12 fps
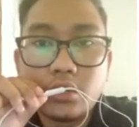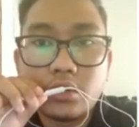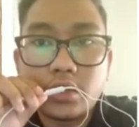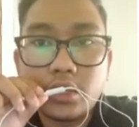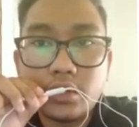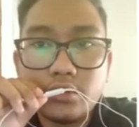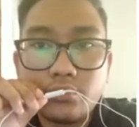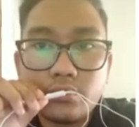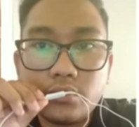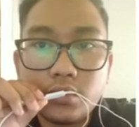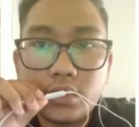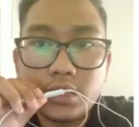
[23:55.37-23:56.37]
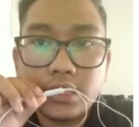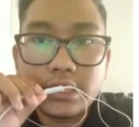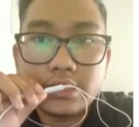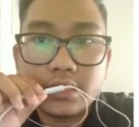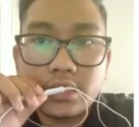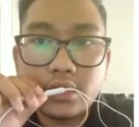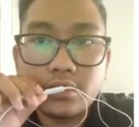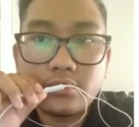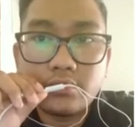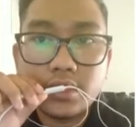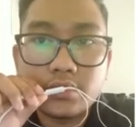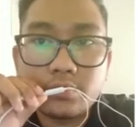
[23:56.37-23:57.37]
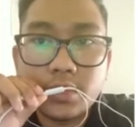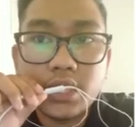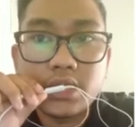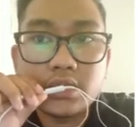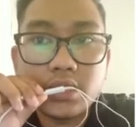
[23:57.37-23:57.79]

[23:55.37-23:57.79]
Okay, the food industry face many